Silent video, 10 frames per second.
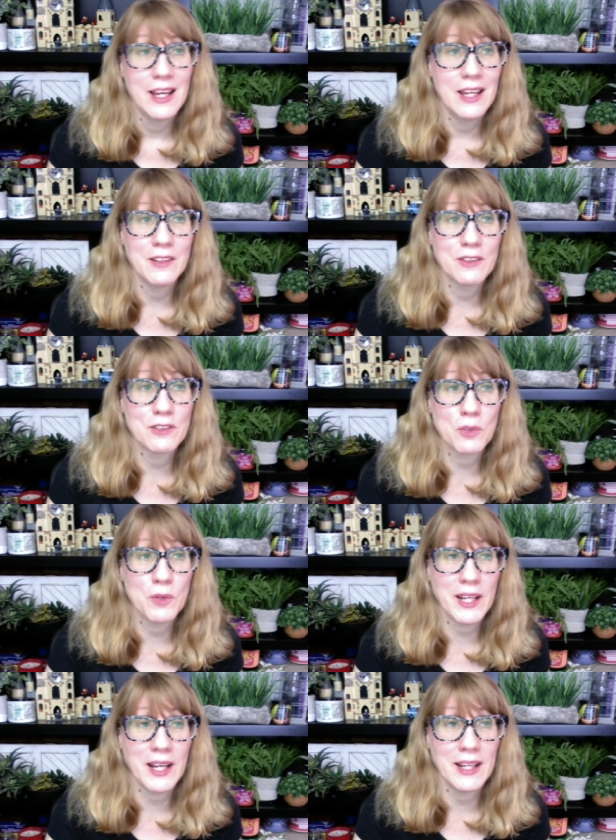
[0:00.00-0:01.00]
in those
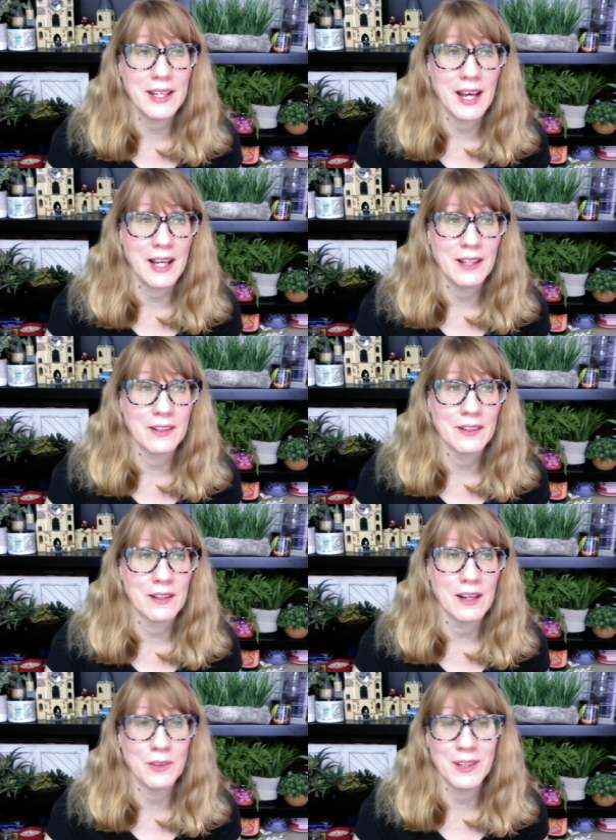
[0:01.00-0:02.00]

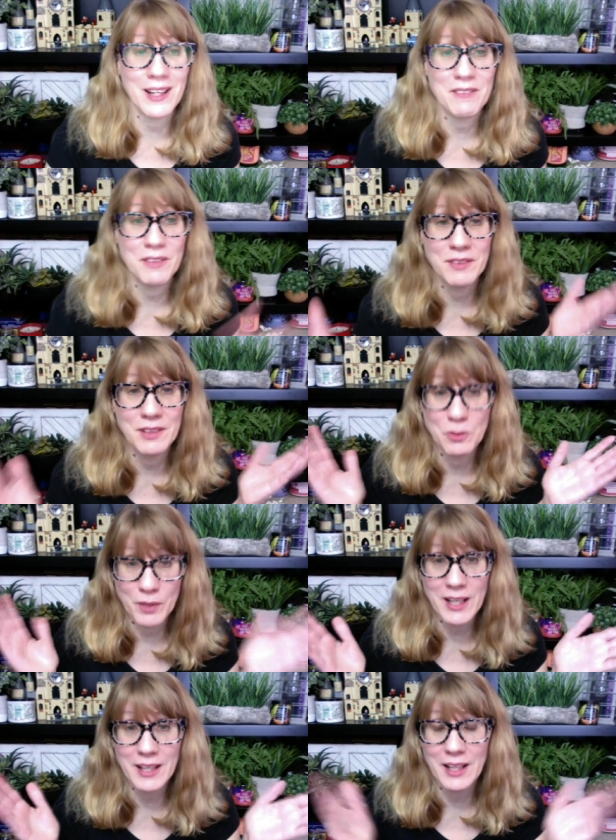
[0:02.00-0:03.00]

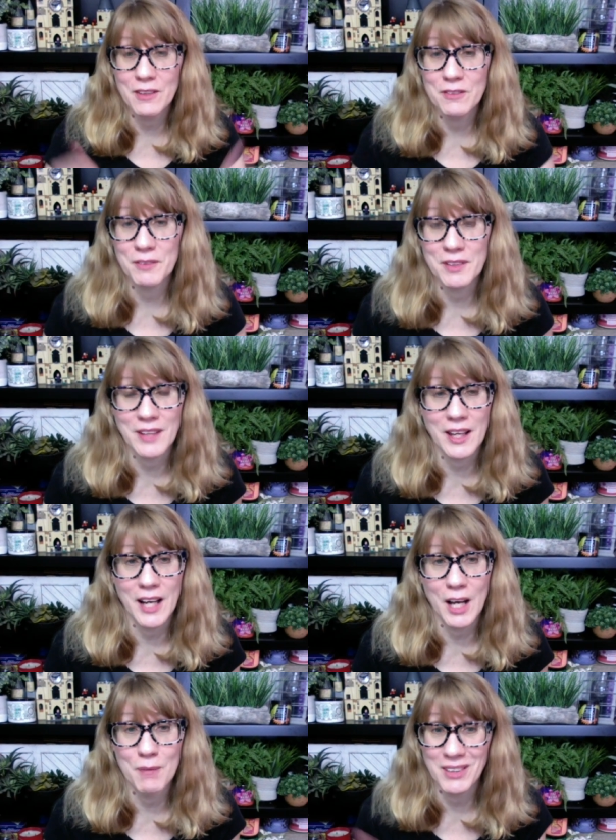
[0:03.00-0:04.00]
$29.50